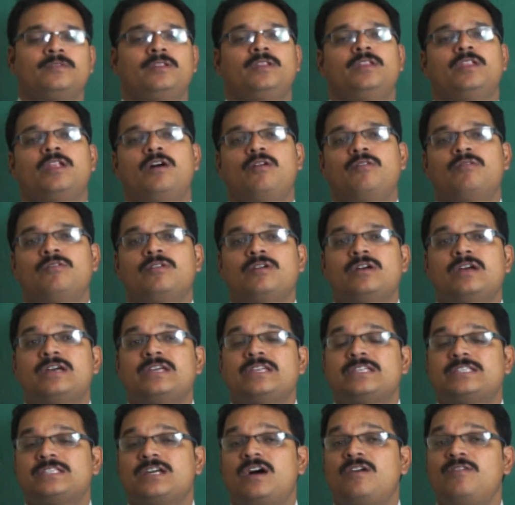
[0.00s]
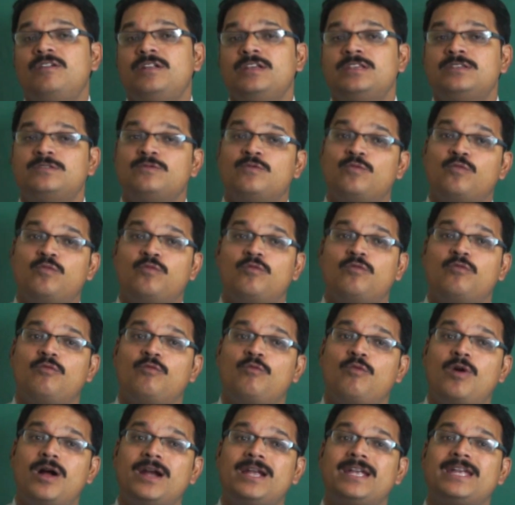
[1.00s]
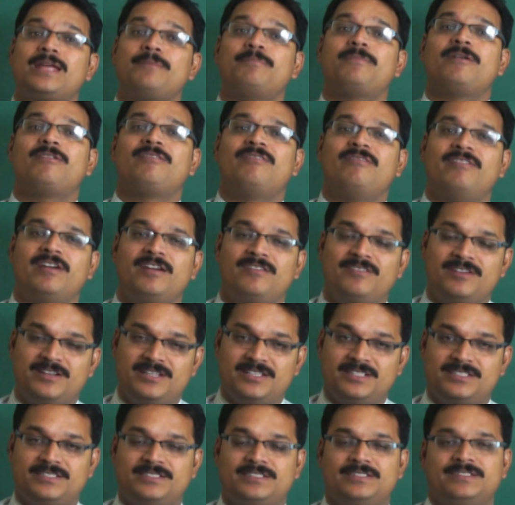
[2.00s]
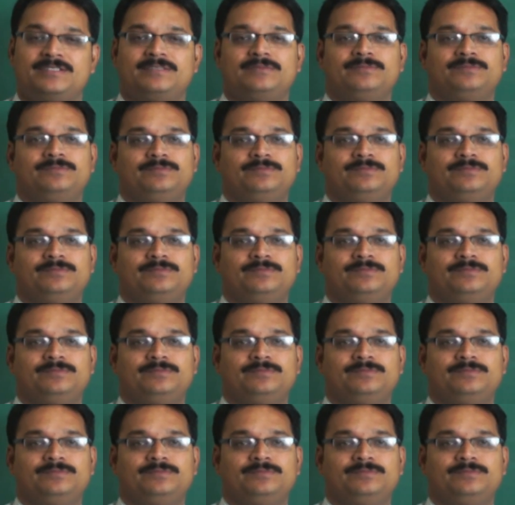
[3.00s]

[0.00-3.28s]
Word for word: Now sound is what type of wave it is.